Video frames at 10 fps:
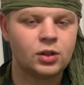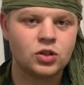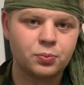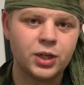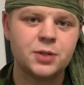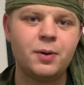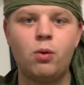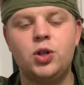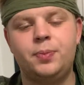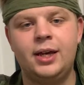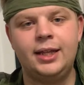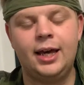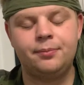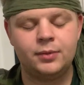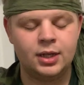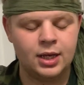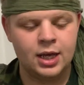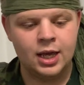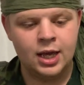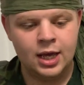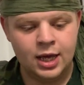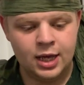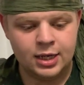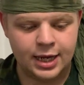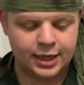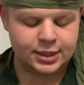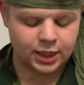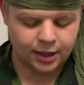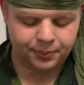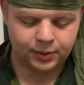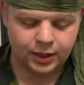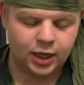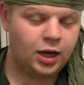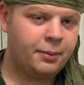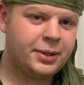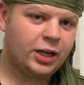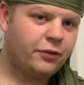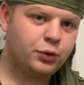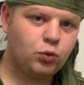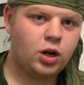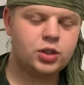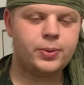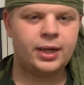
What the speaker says: So please bear with me on that. Next up, I'm gonna take off the ruck so I